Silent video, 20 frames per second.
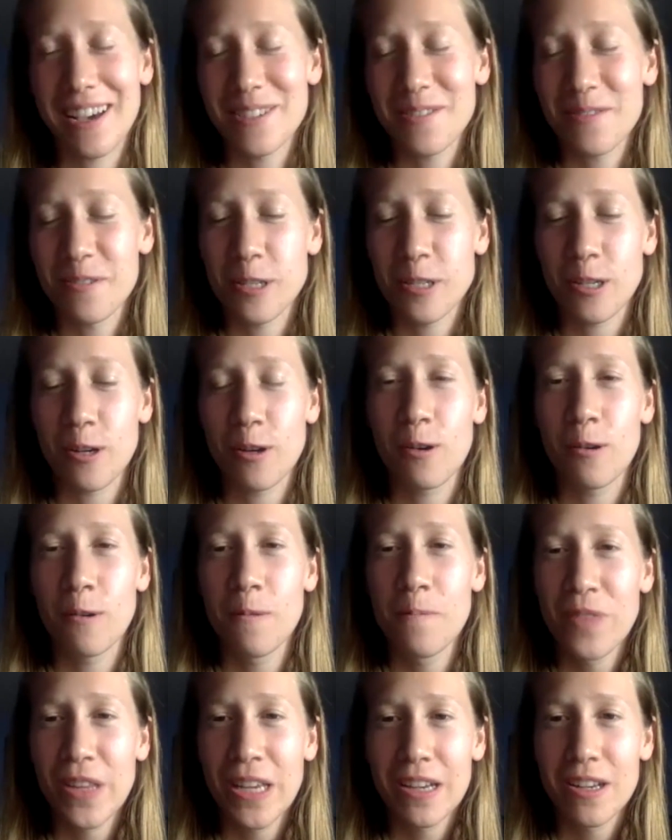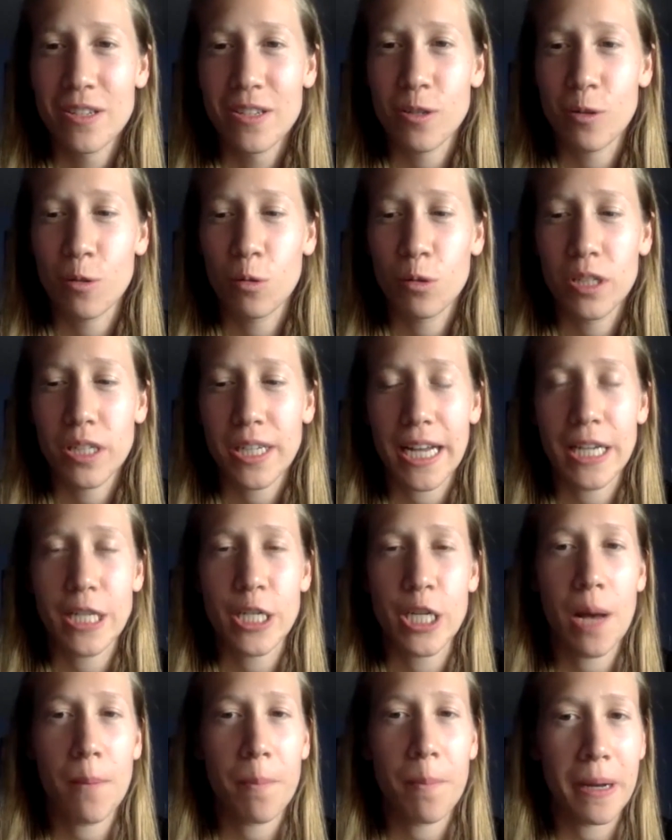It was so cool to catch
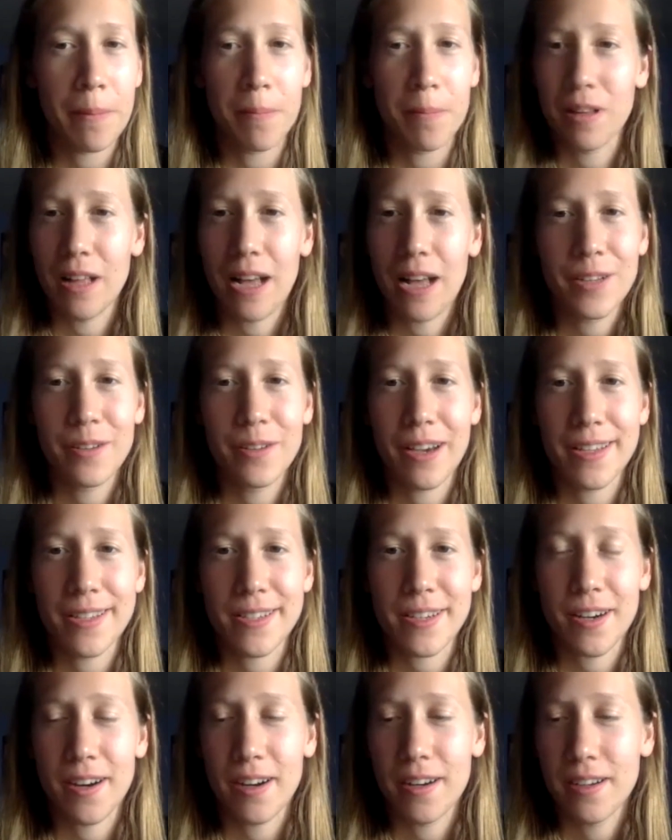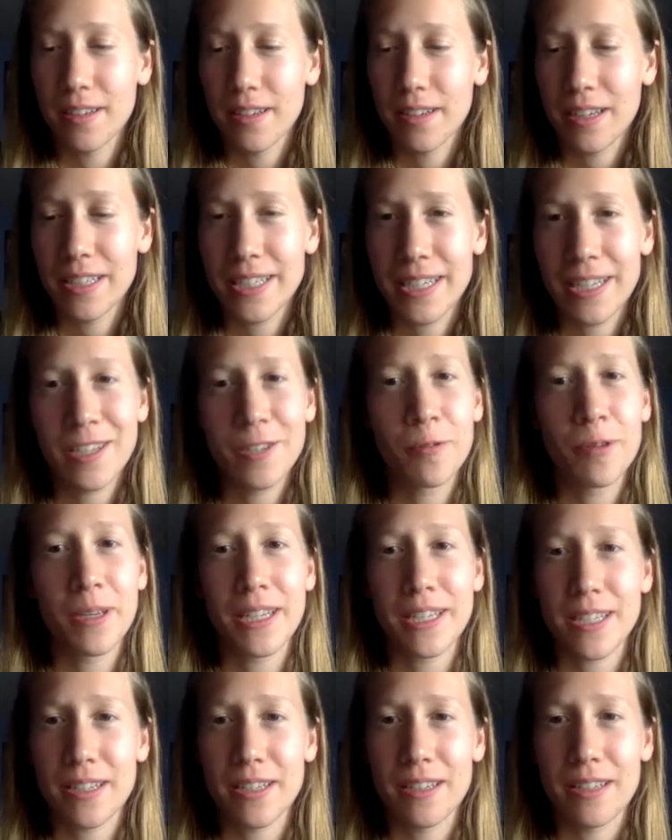up, and I'm glad you guys are continuing
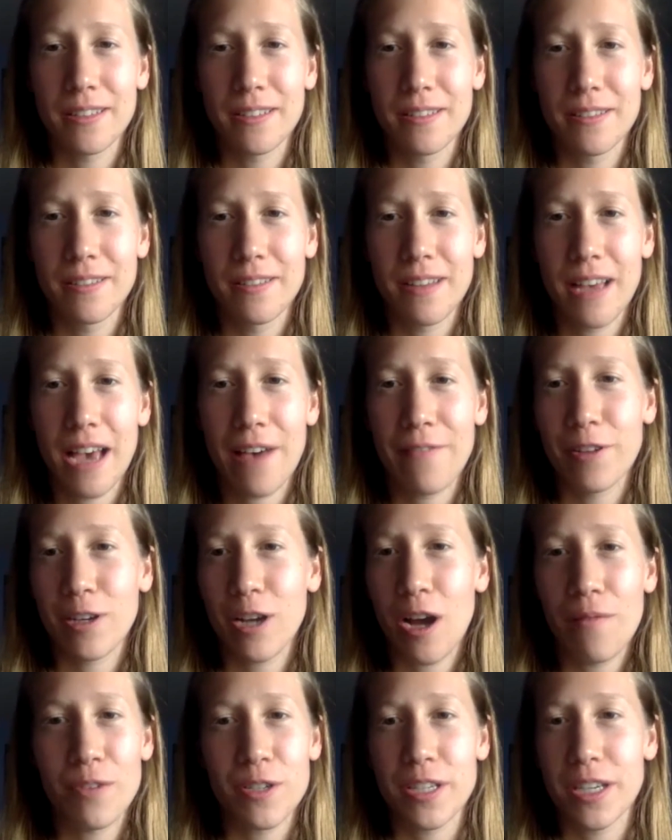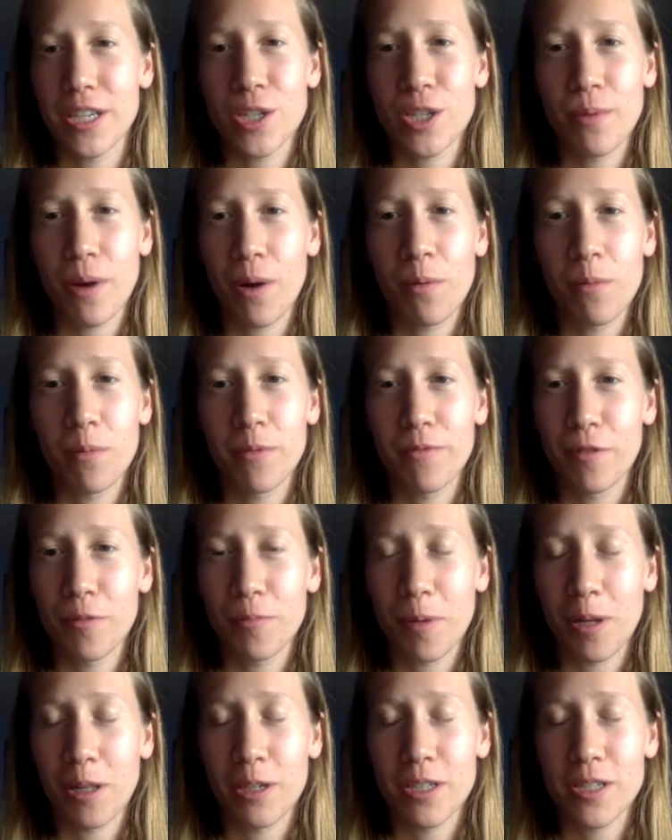to have the conversation about women
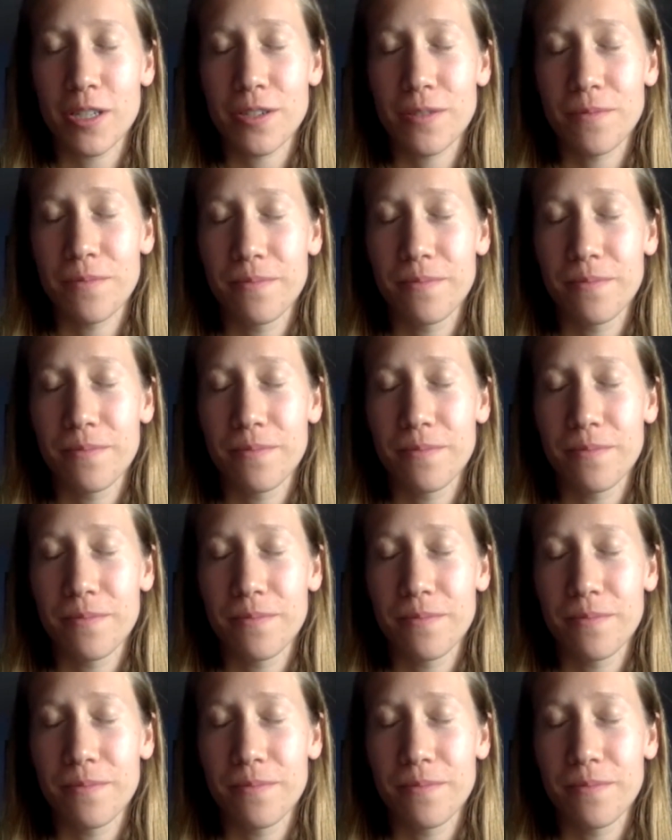footballers.